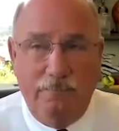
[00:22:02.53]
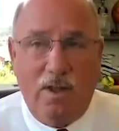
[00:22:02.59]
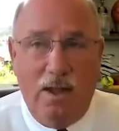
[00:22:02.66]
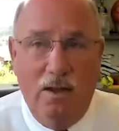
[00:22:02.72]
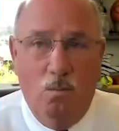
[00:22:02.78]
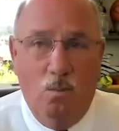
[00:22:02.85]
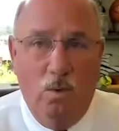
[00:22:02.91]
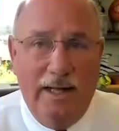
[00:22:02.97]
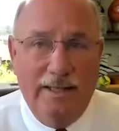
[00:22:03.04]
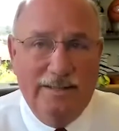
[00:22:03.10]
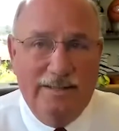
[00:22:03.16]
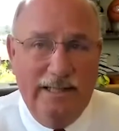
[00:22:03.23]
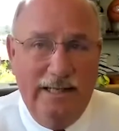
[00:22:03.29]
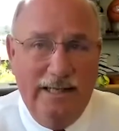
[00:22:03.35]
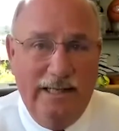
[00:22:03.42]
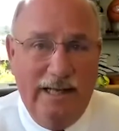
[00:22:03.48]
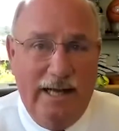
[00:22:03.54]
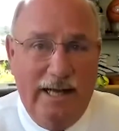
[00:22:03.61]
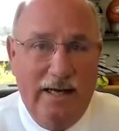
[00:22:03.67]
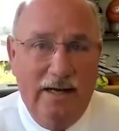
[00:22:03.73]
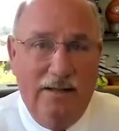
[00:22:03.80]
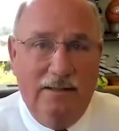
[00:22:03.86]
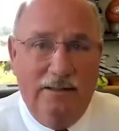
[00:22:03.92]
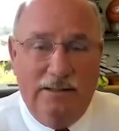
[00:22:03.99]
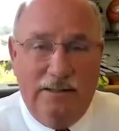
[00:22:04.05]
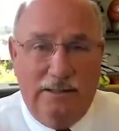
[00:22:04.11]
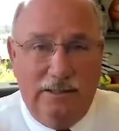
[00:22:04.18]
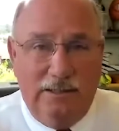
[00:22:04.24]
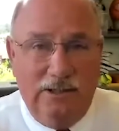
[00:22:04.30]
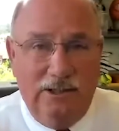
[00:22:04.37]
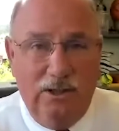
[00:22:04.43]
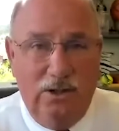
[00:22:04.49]
And when I say that,
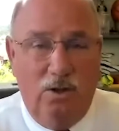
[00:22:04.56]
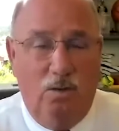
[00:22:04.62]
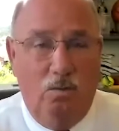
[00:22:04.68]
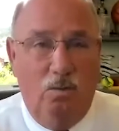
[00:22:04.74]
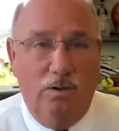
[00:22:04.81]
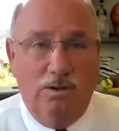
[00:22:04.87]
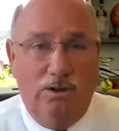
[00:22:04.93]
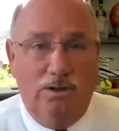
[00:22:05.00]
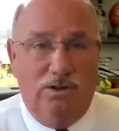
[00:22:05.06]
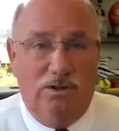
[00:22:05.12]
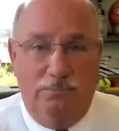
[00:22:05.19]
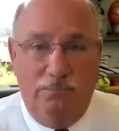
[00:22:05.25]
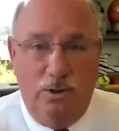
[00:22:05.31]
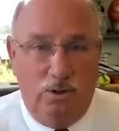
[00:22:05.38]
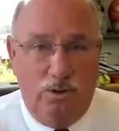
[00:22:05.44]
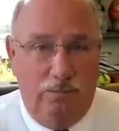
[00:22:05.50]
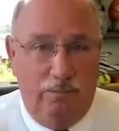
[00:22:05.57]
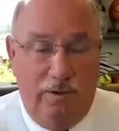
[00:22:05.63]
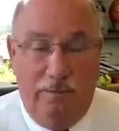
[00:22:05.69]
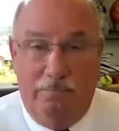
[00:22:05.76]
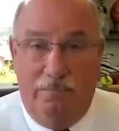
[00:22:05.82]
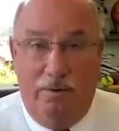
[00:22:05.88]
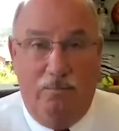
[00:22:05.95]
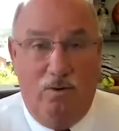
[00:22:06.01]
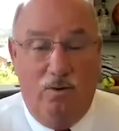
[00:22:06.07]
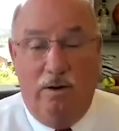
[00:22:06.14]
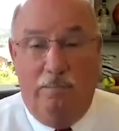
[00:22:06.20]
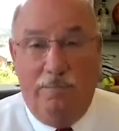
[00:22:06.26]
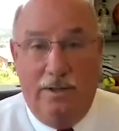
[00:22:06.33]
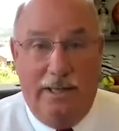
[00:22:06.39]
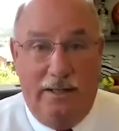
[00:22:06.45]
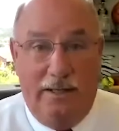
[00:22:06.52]
you know, we're just a mutual fund, but we're up
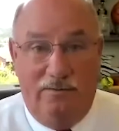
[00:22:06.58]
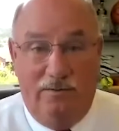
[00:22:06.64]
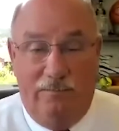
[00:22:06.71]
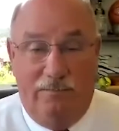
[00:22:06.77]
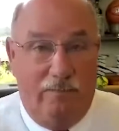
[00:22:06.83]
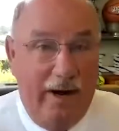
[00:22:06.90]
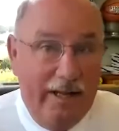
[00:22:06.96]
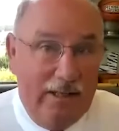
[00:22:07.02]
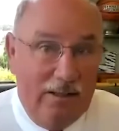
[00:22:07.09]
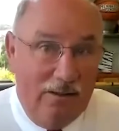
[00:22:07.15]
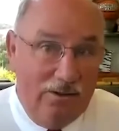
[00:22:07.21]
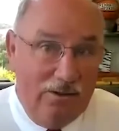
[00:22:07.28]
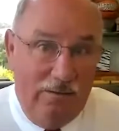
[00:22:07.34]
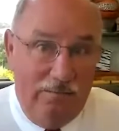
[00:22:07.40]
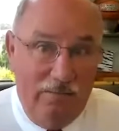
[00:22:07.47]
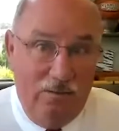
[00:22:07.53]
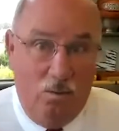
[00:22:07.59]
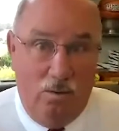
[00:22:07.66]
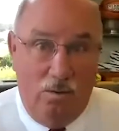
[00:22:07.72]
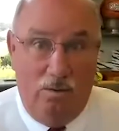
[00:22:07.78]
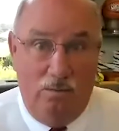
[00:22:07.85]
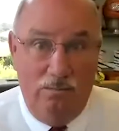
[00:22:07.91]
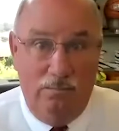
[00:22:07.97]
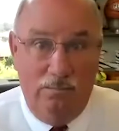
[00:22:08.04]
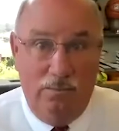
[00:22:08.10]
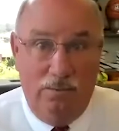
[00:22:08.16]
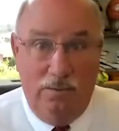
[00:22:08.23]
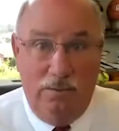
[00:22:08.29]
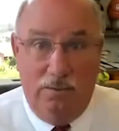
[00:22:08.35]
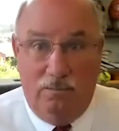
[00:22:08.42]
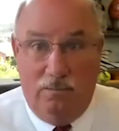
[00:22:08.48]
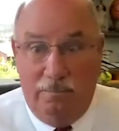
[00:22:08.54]
against the Franklins of the world.
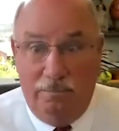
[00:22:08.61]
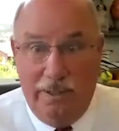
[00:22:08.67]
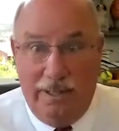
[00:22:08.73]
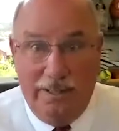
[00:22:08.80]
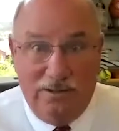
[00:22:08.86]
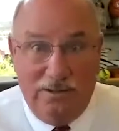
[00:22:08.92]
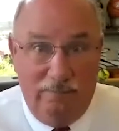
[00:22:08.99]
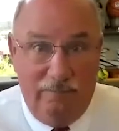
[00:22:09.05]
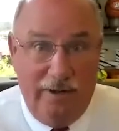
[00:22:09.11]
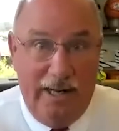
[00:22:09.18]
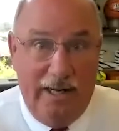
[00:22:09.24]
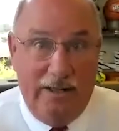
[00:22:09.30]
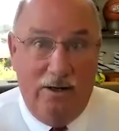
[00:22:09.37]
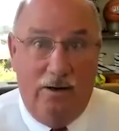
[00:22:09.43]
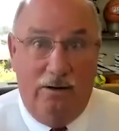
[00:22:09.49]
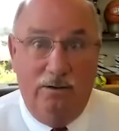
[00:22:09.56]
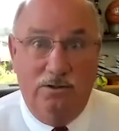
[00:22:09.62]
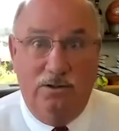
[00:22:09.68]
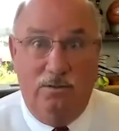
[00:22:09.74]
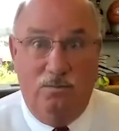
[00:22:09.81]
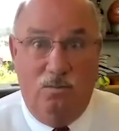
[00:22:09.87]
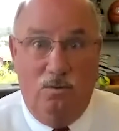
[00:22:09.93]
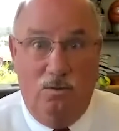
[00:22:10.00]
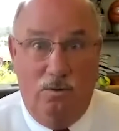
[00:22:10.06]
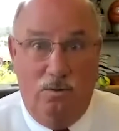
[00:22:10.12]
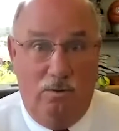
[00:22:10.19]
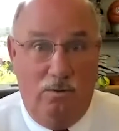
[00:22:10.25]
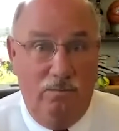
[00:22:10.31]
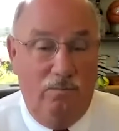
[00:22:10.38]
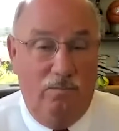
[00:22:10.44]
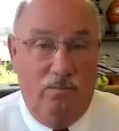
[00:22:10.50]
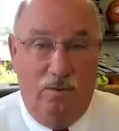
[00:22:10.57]
We're up against the Vanguards of the
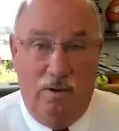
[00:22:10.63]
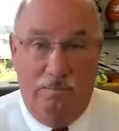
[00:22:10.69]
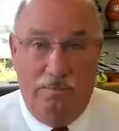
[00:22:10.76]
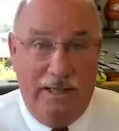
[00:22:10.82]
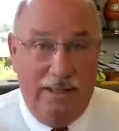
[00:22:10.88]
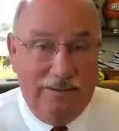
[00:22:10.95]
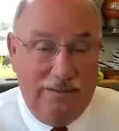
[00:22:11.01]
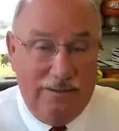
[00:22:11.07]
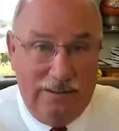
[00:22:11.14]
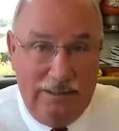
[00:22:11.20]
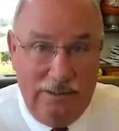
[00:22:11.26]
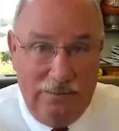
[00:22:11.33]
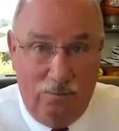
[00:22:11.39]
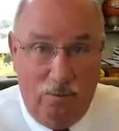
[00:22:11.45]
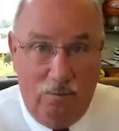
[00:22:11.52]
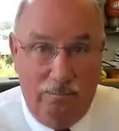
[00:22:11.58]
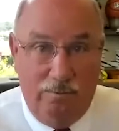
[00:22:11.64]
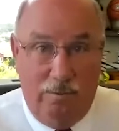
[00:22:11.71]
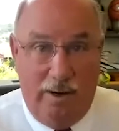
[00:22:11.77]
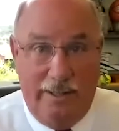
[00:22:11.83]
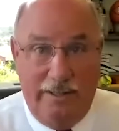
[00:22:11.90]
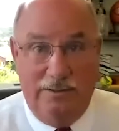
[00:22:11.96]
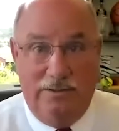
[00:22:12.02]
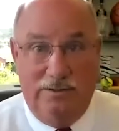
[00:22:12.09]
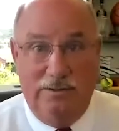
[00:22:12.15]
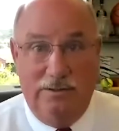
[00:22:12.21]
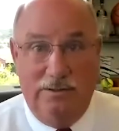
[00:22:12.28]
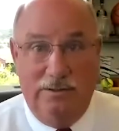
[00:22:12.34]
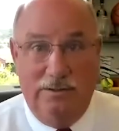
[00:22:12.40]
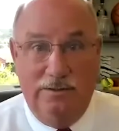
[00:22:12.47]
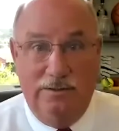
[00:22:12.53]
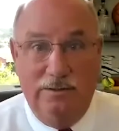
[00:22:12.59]
world. We're up against the T. Rowe
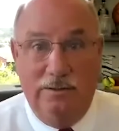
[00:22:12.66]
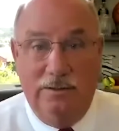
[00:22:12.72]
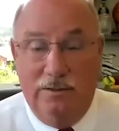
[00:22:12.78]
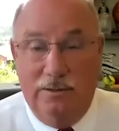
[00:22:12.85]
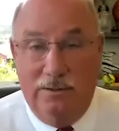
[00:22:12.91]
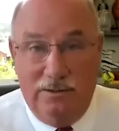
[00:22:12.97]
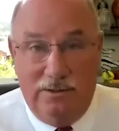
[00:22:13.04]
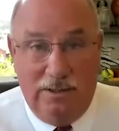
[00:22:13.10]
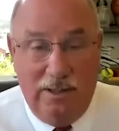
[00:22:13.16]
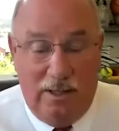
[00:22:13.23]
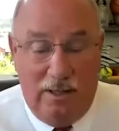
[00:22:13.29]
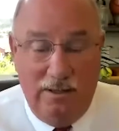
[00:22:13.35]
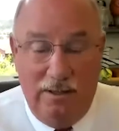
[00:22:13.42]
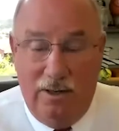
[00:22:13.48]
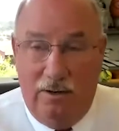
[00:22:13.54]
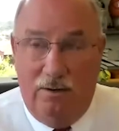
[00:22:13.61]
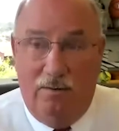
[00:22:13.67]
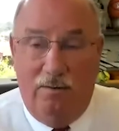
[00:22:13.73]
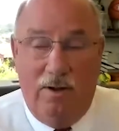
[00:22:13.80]
Prices, you know,